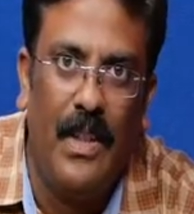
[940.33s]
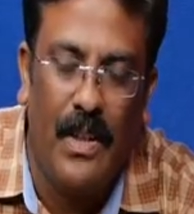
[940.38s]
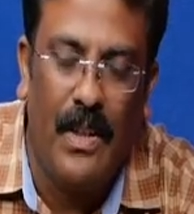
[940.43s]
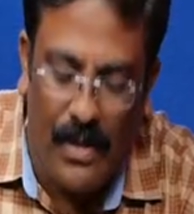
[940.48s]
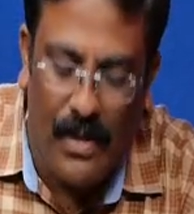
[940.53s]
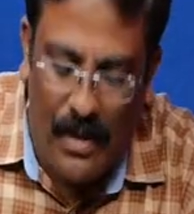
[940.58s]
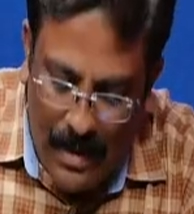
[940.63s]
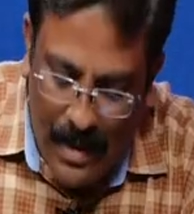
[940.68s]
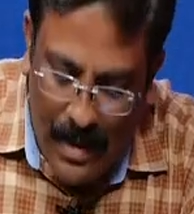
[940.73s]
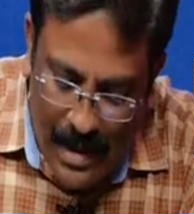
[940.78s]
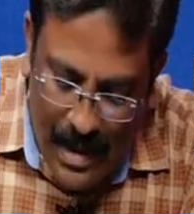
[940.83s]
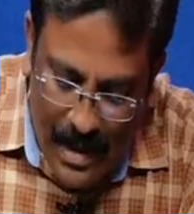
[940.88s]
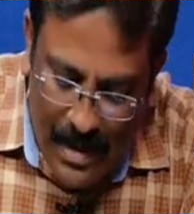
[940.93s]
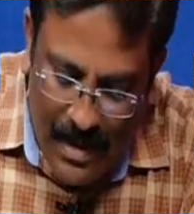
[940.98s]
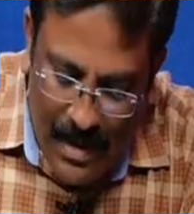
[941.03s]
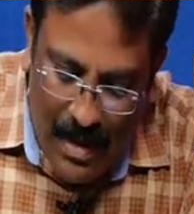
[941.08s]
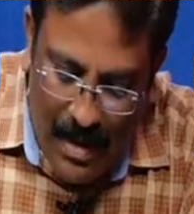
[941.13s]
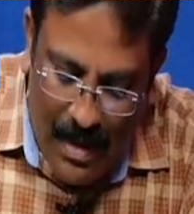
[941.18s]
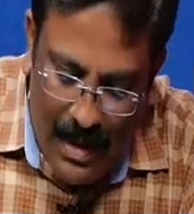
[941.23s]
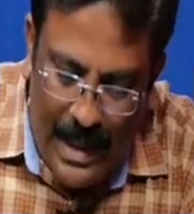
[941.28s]
So this is
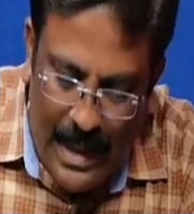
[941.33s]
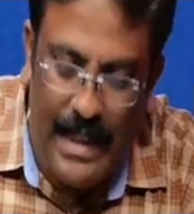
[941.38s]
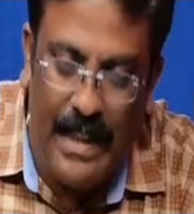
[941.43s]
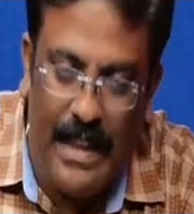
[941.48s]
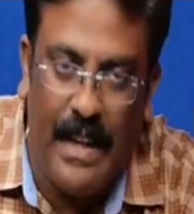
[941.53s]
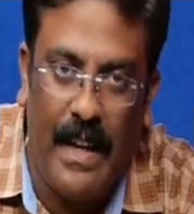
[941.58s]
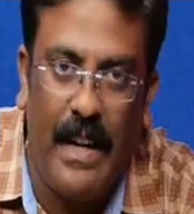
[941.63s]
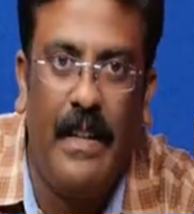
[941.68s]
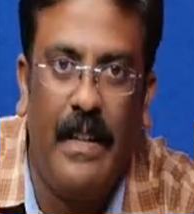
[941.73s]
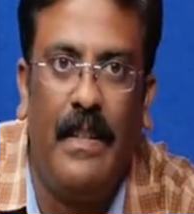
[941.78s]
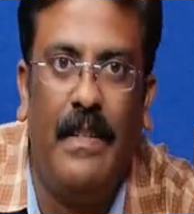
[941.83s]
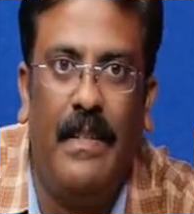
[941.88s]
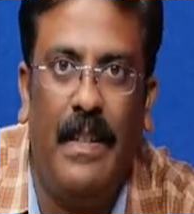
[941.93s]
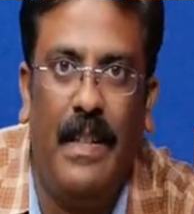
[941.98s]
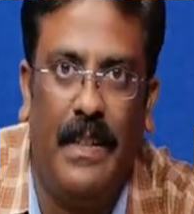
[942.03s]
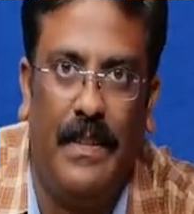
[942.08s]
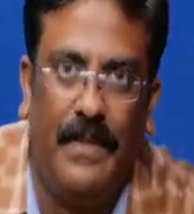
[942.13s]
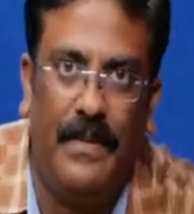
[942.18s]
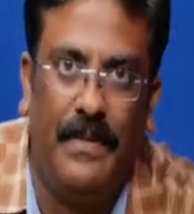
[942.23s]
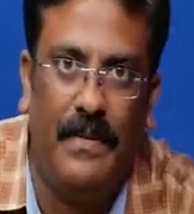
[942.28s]
called a directed
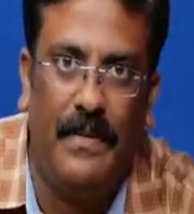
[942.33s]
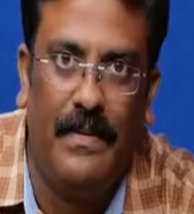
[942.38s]
graph.